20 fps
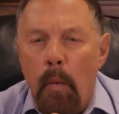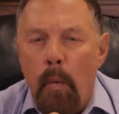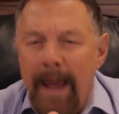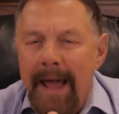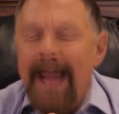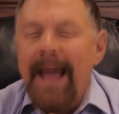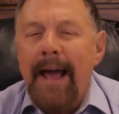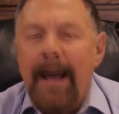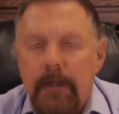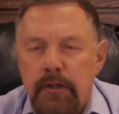
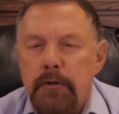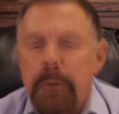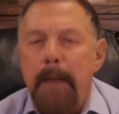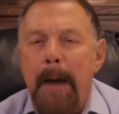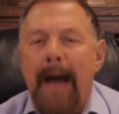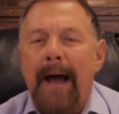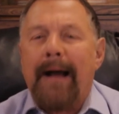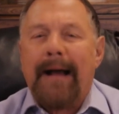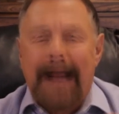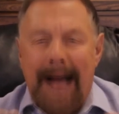we
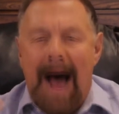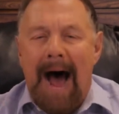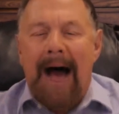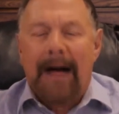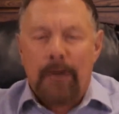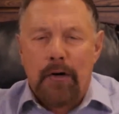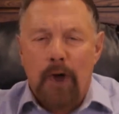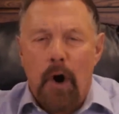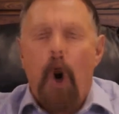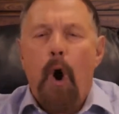expect
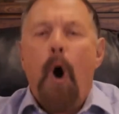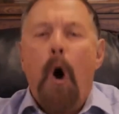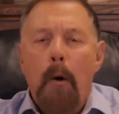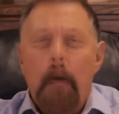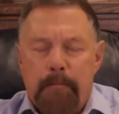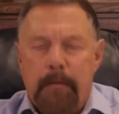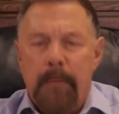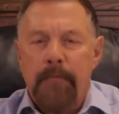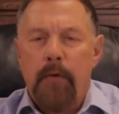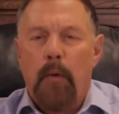God to
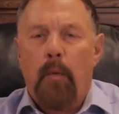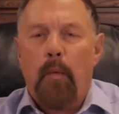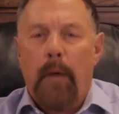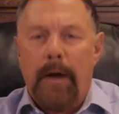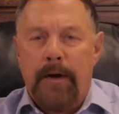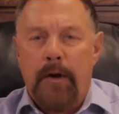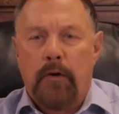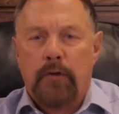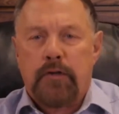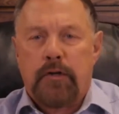open the
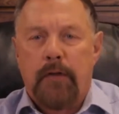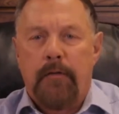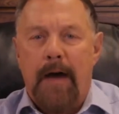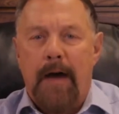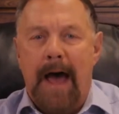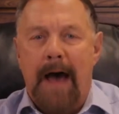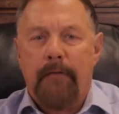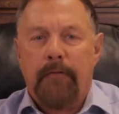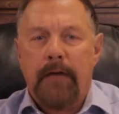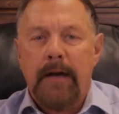windows
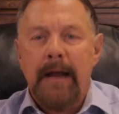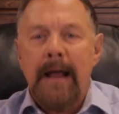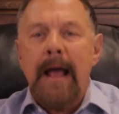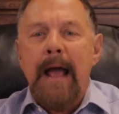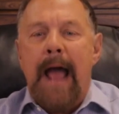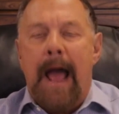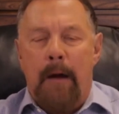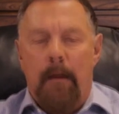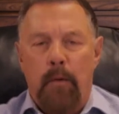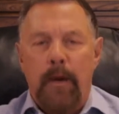of heaven,
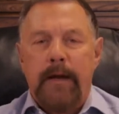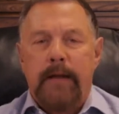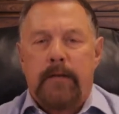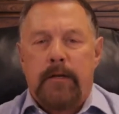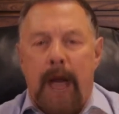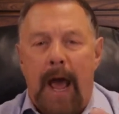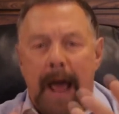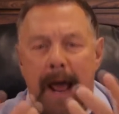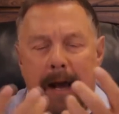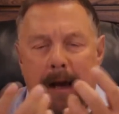and we
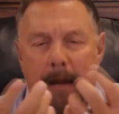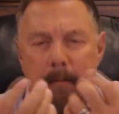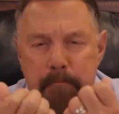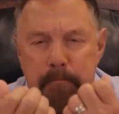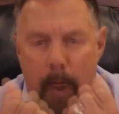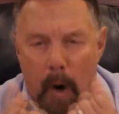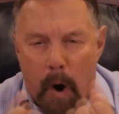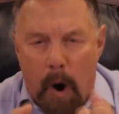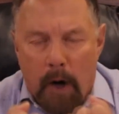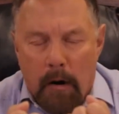take a
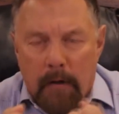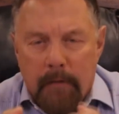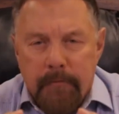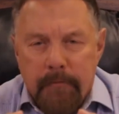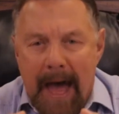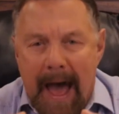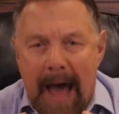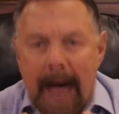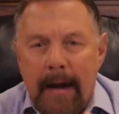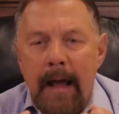part
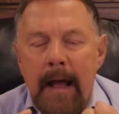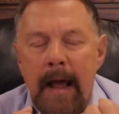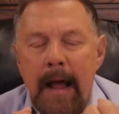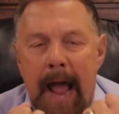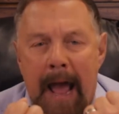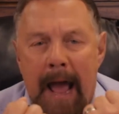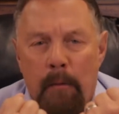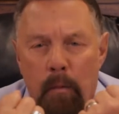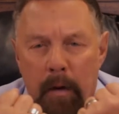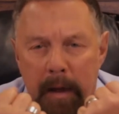of that,
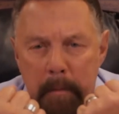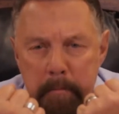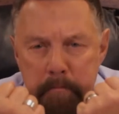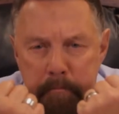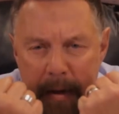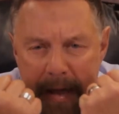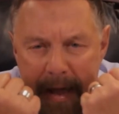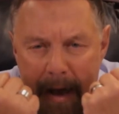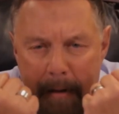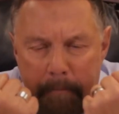and we
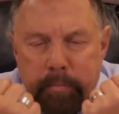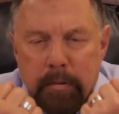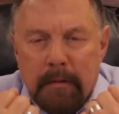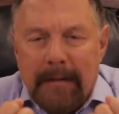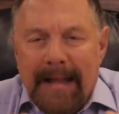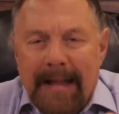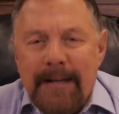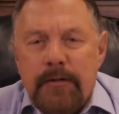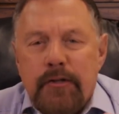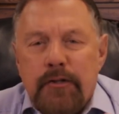be a
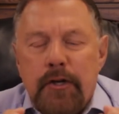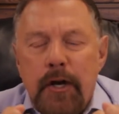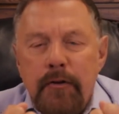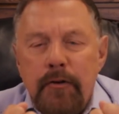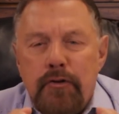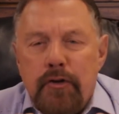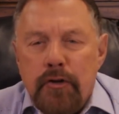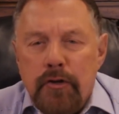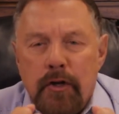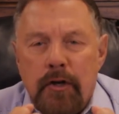
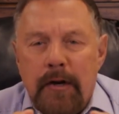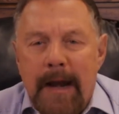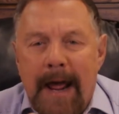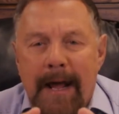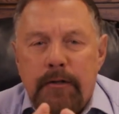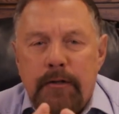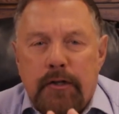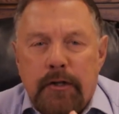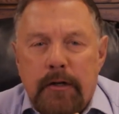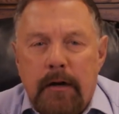blessing to the
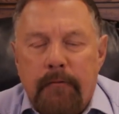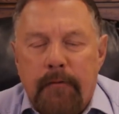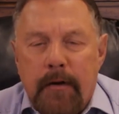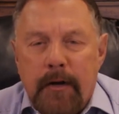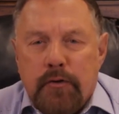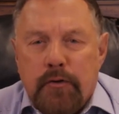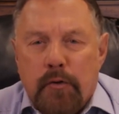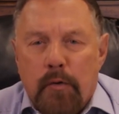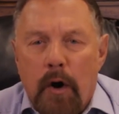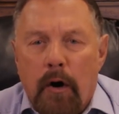nation
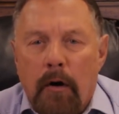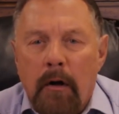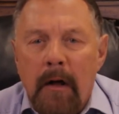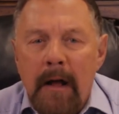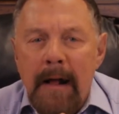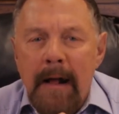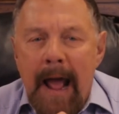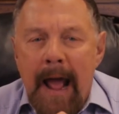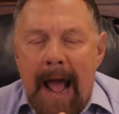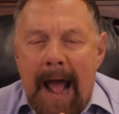of
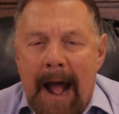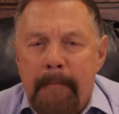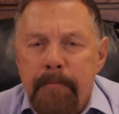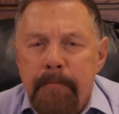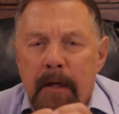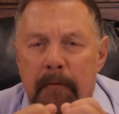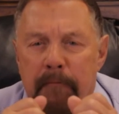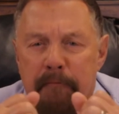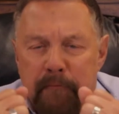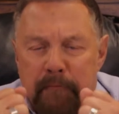Israel.
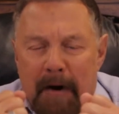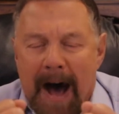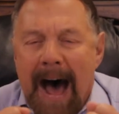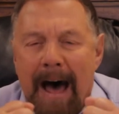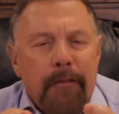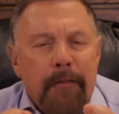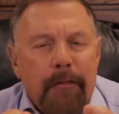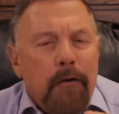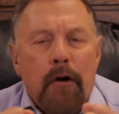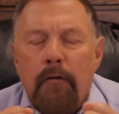And the
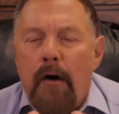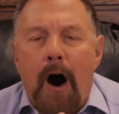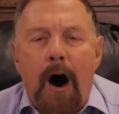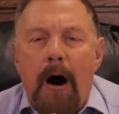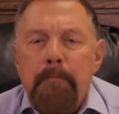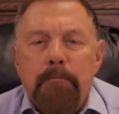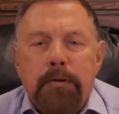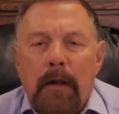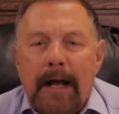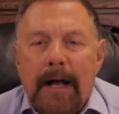father of
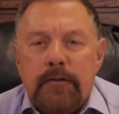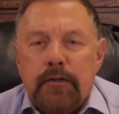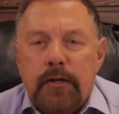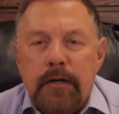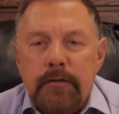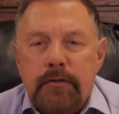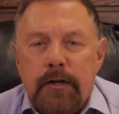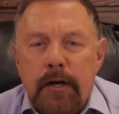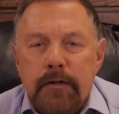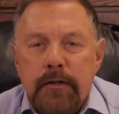all
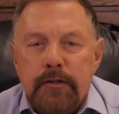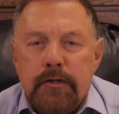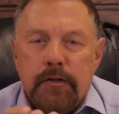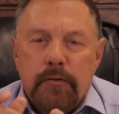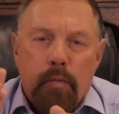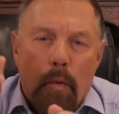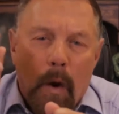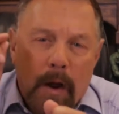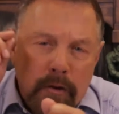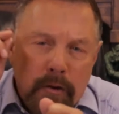blessings
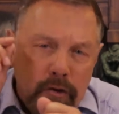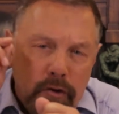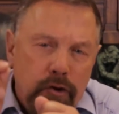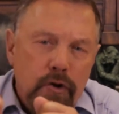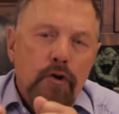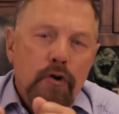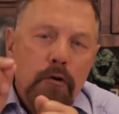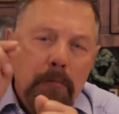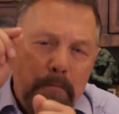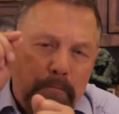is, is when
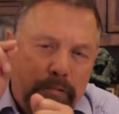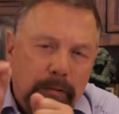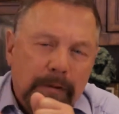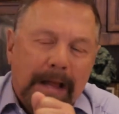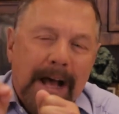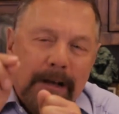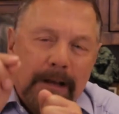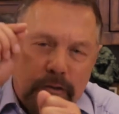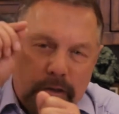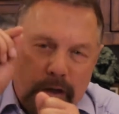you
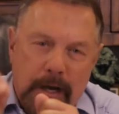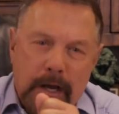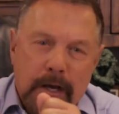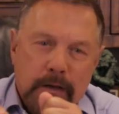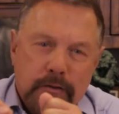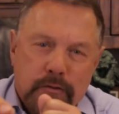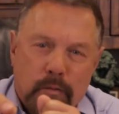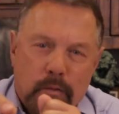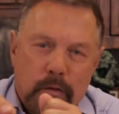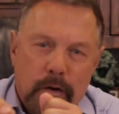bless
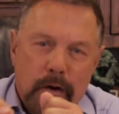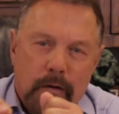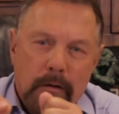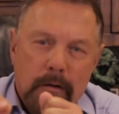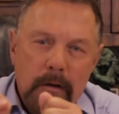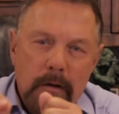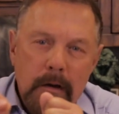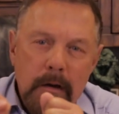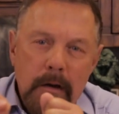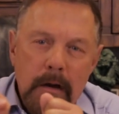Israel,